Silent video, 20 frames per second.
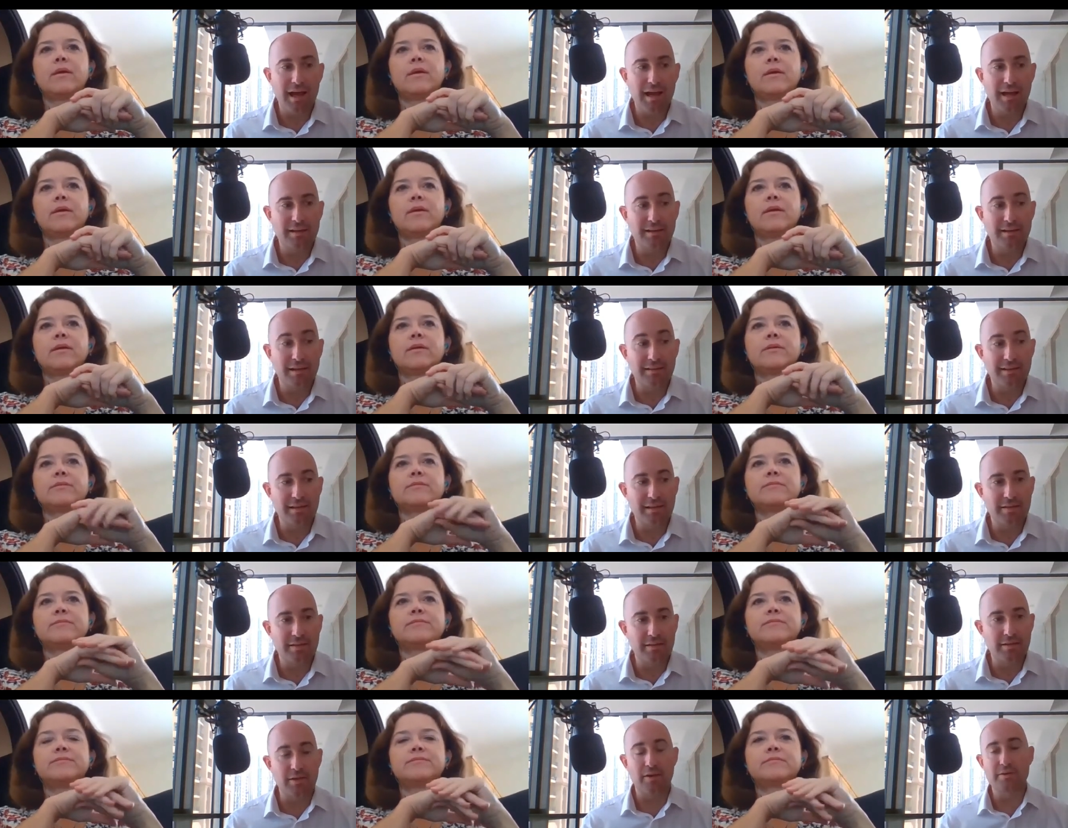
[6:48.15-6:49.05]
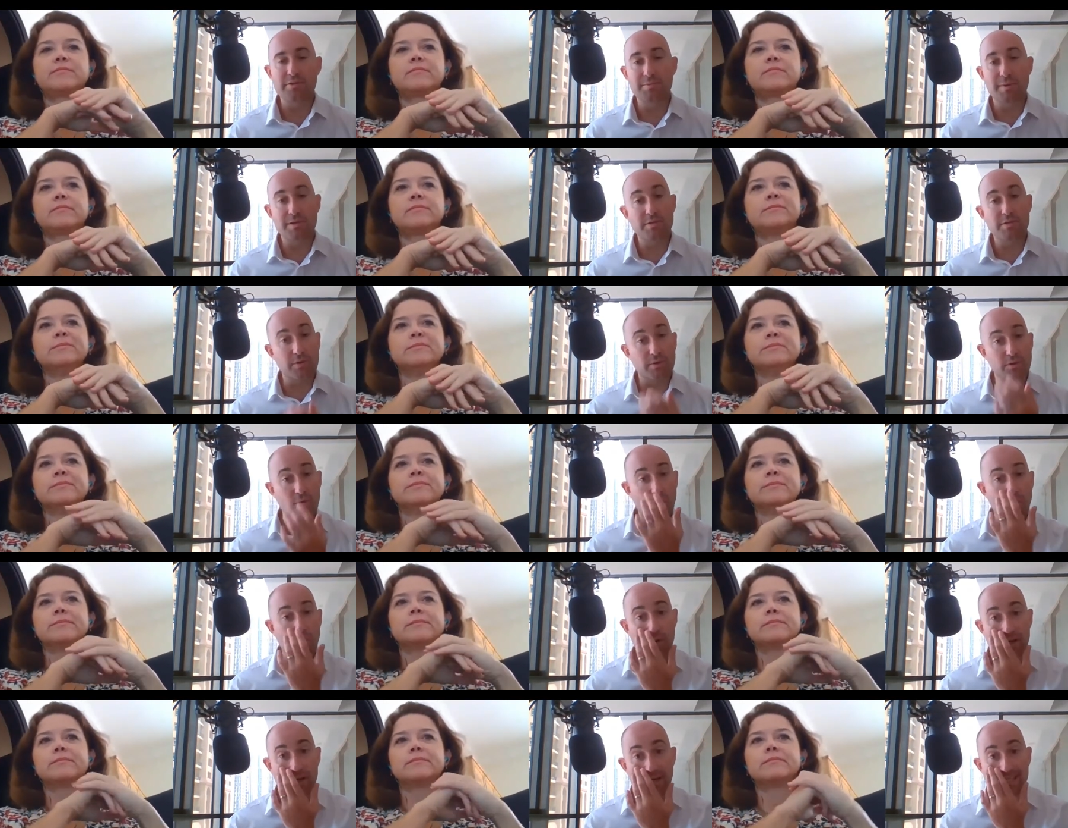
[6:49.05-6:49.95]
Speaker 1: and i think you know especially with
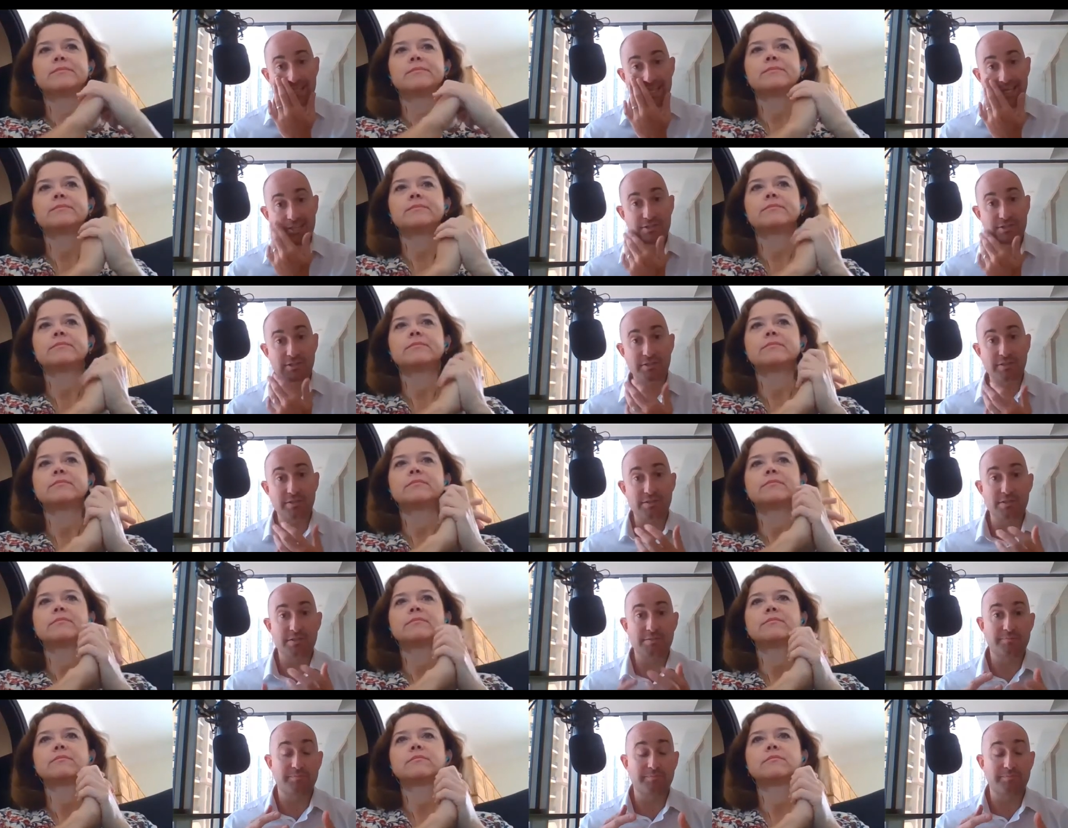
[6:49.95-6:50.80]
organizations